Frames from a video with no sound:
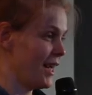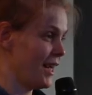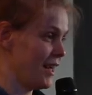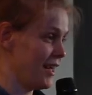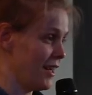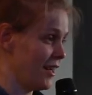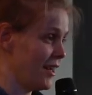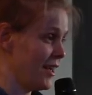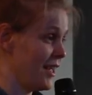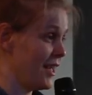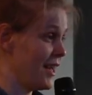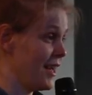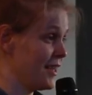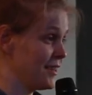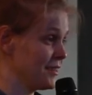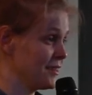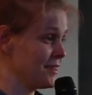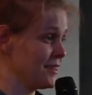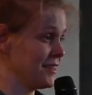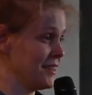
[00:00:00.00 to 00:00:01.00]
And I
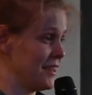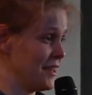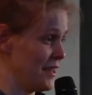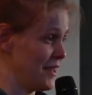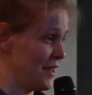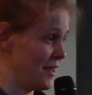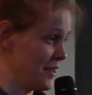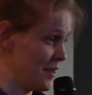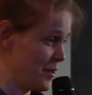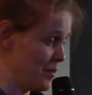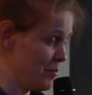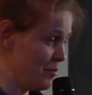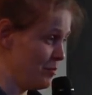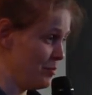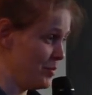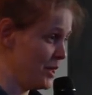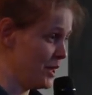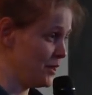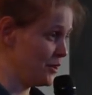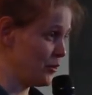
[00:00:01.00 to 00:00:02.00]
asked uh,
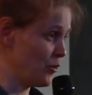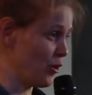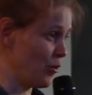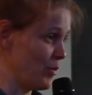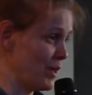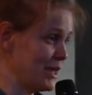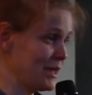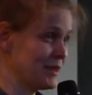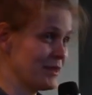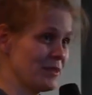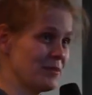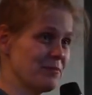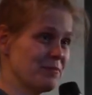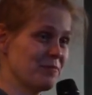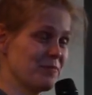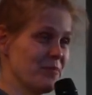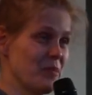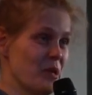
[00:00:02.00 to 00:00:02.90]
Pete Gomez,